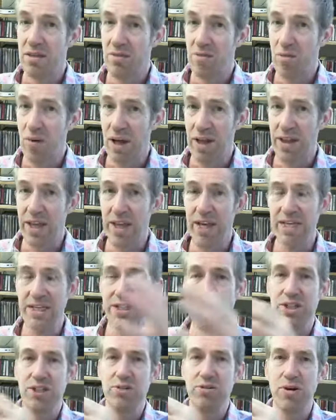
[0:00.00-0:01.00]
Well, the
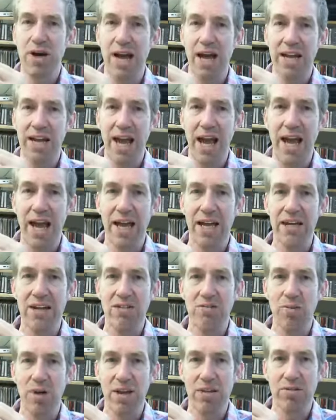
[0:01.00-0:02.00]
issue at hand
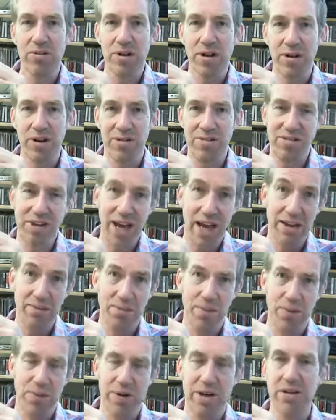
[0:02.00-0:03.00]
is whether or not a
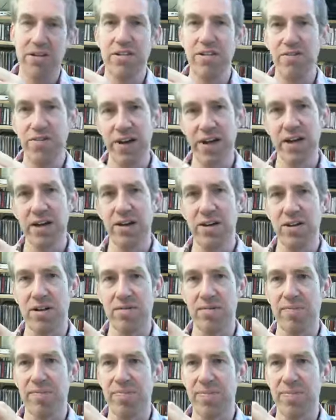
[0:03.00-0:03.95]
skateboard is a vehicle.